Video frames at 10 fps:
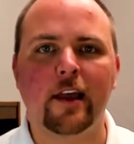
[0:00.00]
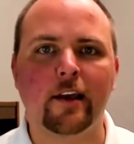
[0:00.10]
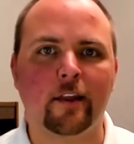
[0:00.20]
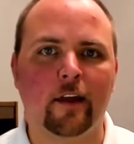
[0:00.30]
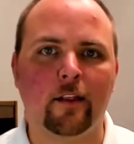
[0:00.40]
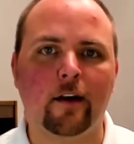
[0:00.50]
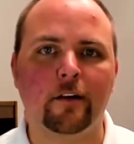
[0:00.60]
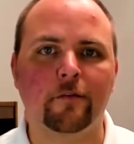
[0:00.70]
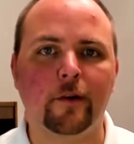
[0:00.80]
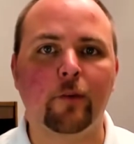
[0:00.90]
saying that a lot
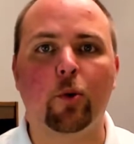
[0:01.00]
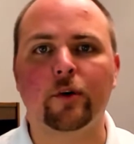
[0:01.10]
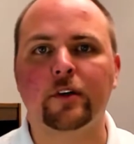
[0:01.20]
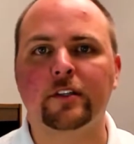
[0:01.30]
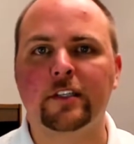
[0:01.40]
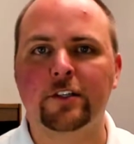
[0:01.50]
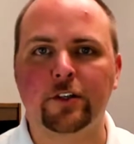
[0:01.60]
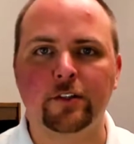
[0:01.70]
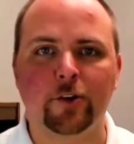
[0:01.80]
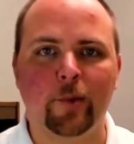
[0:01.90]
of important
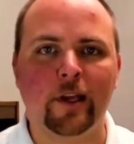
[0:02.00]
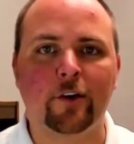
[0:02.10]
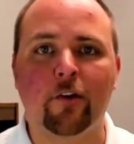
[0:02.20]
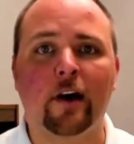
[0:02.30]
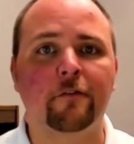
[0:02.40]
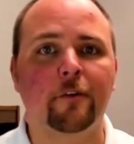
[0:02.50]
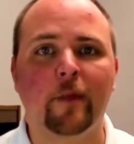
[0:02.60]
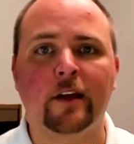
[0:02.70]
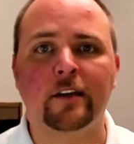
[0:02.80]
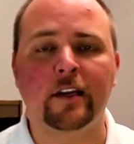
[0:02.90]
decisions are being derived from
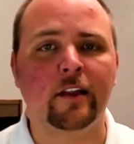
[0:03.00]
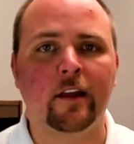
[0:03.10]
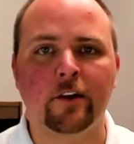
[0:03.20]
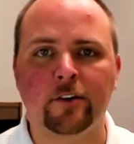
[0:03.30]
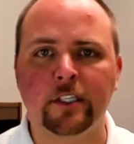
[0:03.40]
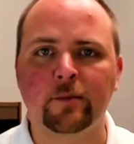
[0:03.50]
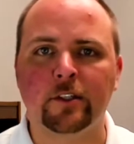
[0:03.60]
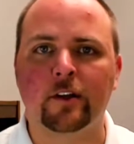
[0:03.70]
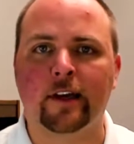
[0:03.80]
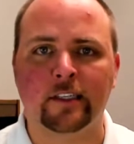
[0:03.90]
that data that your
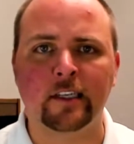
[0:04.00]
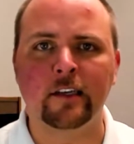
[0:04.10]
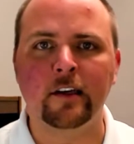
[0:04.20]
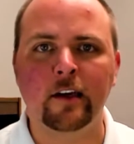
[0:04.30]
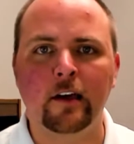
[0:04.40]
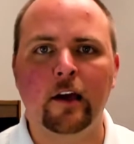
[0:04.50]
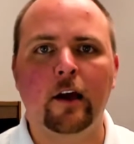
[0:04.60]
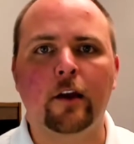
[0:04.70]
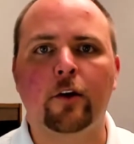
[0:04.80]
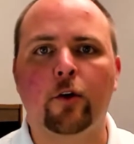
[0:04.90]
team's collecting.
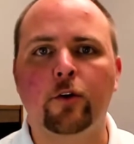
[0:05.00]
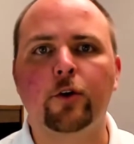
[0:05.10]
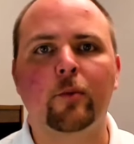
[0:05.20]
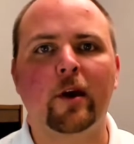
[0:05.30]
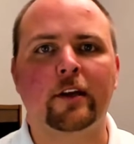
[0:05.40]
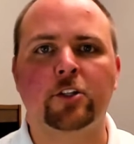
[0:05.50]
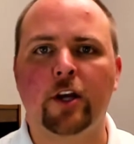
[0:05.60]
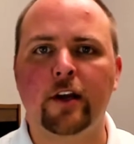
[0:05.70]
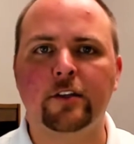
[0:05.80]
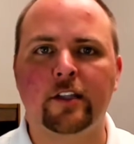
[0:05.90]
You know, you could make a
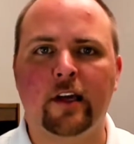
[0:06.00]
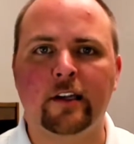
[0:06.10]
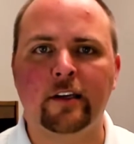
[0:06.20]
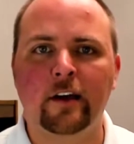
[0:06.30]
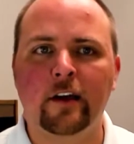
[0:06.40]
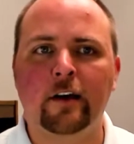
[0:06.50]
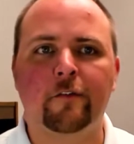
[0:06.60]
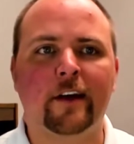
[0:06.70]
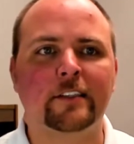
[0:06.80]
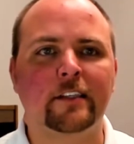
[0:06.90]
change that
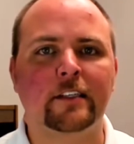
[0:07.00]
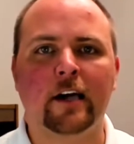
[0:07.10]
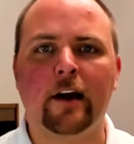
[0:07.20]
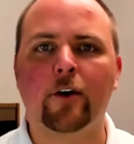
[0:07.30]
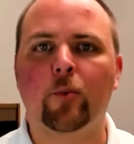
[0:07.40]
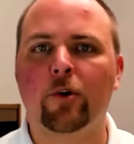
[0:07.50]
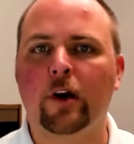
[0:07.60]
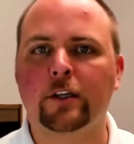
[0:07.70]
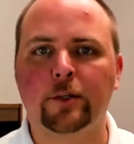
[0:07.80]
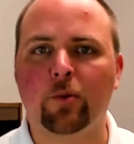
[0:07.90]
affects the entire
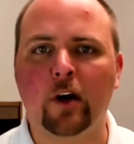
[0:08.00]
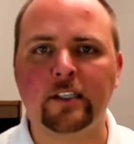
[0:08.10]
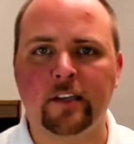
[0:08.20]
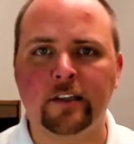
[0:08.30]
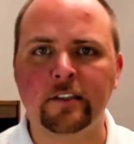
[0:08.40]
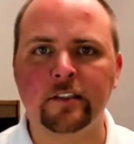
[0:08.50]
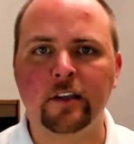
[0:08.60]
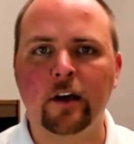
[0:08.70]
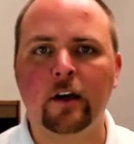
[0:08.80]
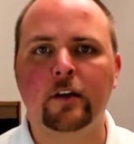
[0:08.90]
production
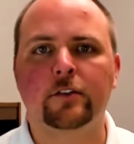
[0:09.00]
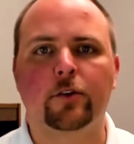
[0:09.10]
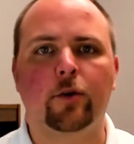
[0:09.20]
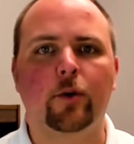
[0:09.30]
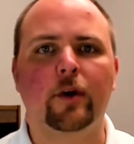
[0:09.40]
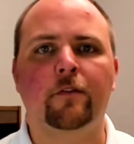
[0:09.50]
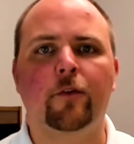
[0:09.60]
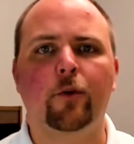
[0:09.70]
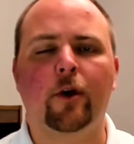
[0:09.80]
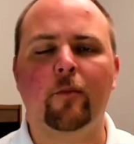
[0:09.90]
process. So
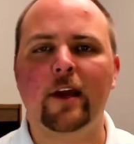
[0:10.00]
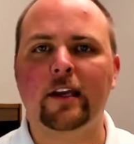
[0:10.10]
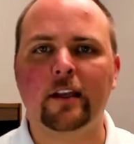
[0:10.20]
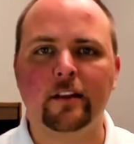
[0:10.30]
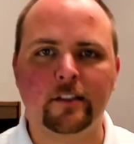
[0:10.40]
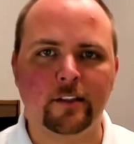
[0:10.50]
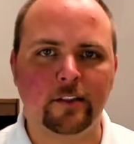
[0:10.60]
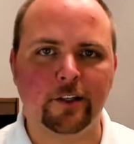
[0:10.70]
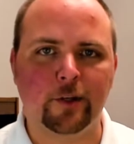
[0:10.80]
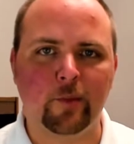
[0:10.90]
if you are making this
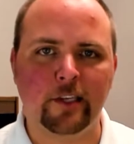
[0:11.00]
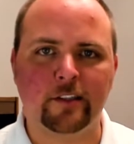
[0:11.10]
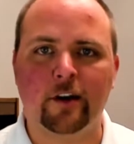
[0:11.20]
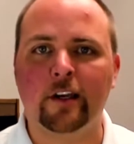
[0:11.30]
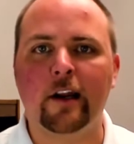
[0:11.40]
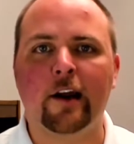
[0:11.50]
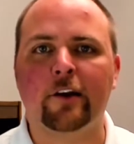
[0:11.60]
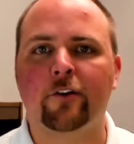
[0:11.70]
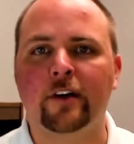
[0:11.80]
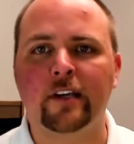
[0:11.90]
decision based on
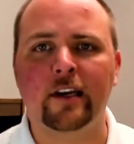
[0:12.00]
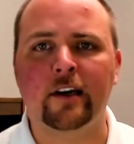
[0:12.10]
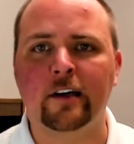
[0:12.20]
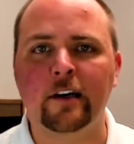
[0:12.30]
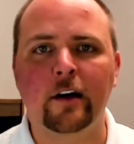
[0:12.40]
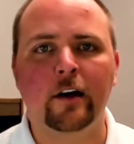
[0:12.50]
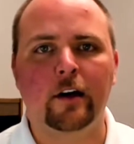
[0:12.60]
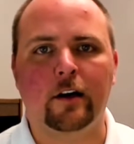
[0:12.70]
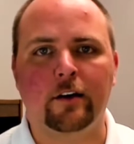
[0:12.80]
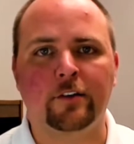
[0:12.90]
inaccurate data,
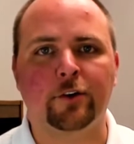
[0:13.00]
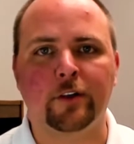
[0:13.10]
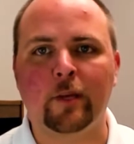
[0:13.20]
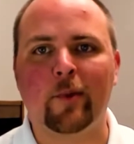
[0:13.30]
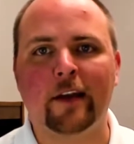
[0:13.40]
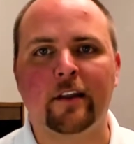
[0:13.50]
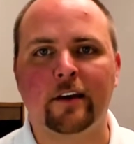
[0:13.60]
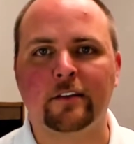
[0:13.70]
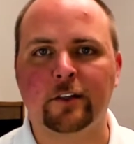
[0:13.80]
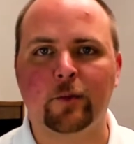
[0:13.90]
uh, certainly bad
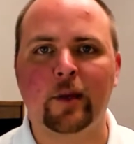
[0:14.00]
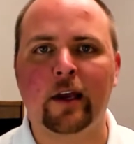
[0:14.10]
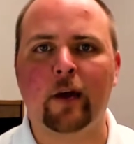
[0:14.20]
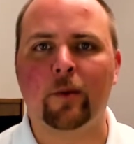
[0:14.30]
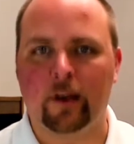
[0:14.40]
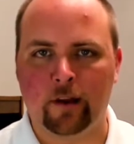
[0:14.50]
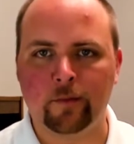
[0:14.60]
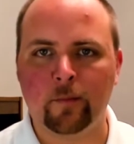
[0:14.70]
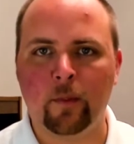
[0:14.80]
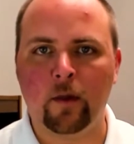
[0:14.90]
things could be happening.